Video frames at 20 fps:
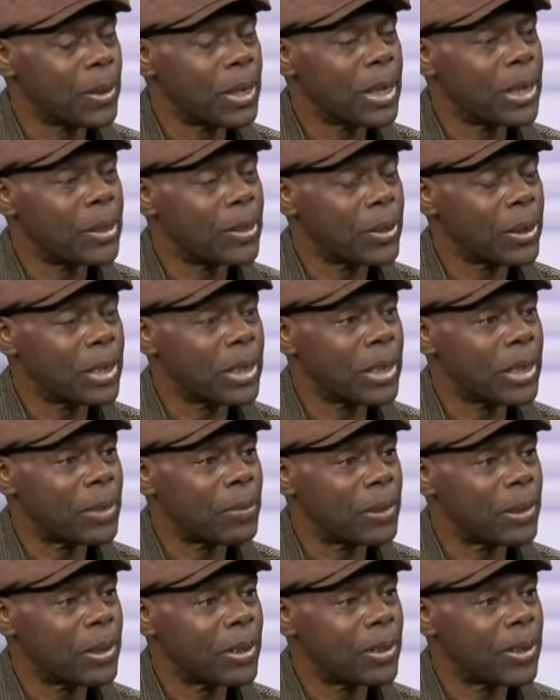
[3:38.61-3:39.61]
we are
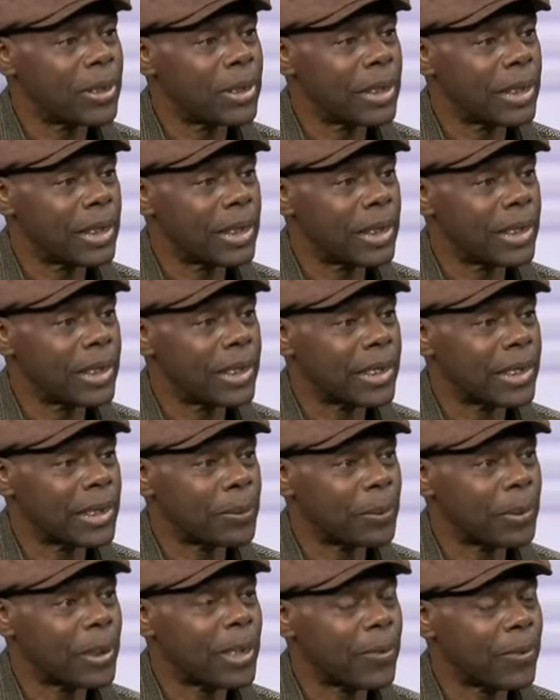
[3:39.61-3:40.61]
talking about uh,
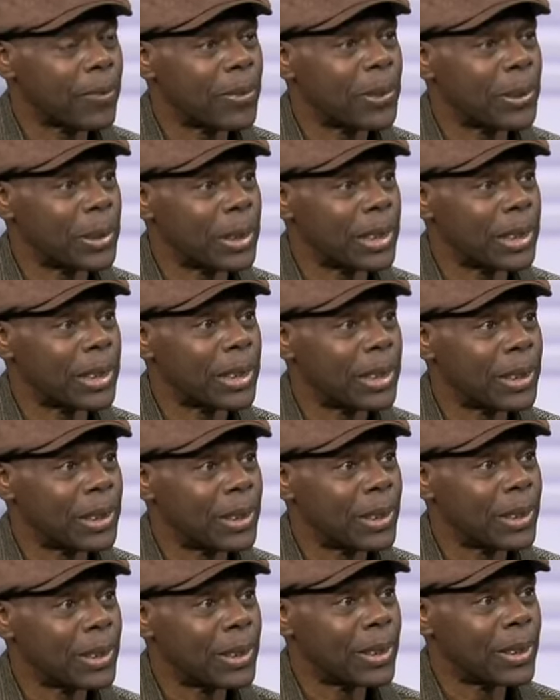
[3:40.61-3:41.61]
smartphones.
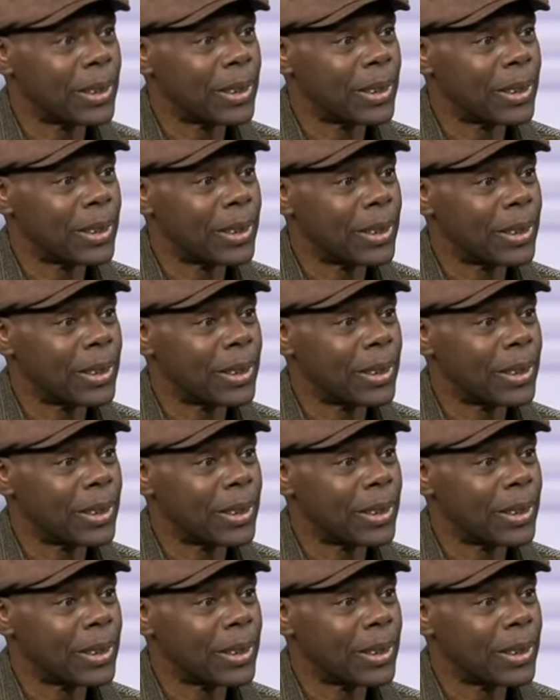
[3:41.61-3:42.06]
Correct.